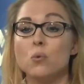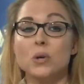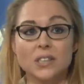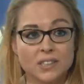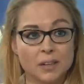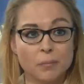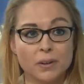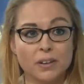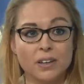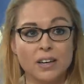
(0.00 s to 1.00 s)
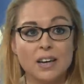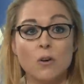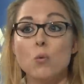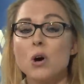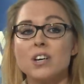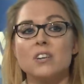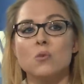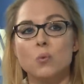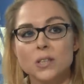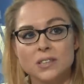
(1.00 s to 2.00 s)
wisdom
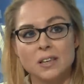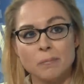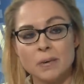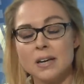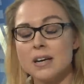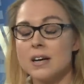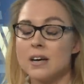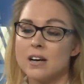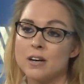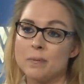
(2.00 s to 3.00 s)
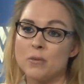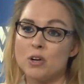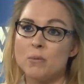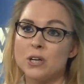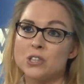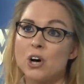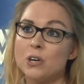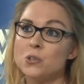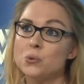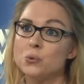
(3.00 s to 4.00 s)
working wisdom um, about
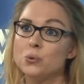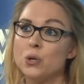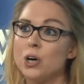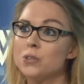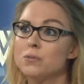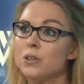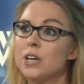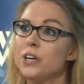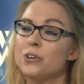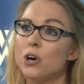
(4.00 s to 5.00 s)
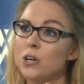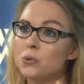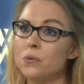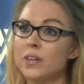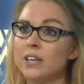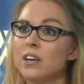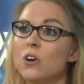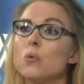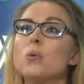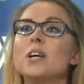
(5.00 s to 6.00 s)
how to how, you know how to think
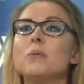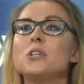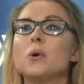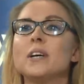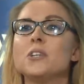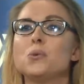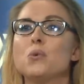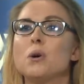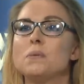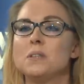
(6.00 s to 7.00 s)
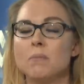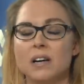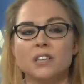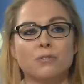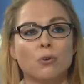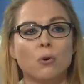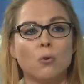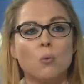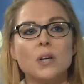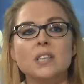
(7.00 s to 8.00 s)
what are we trying to optimize for
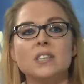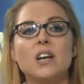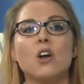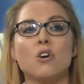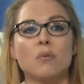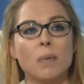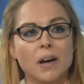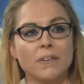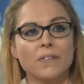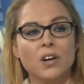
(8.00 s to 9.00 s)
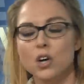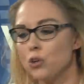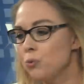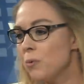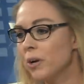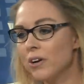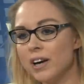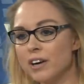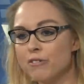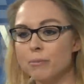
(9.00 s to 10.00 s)
what is the long path do we want to
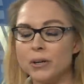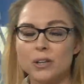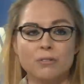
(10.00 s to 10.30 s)
have better